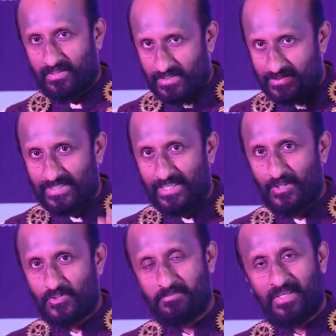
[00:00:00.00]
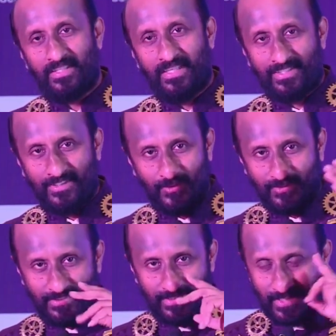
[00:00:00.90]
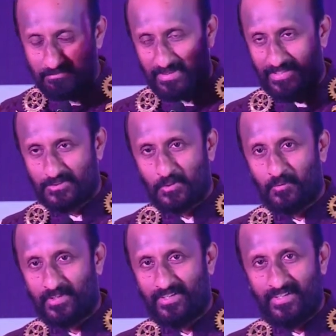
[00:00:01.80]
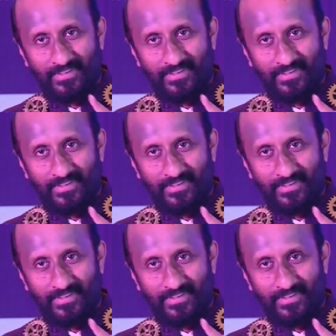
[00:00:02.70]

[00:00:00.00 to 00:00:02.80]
It's sinking into me that, the drum beat is over,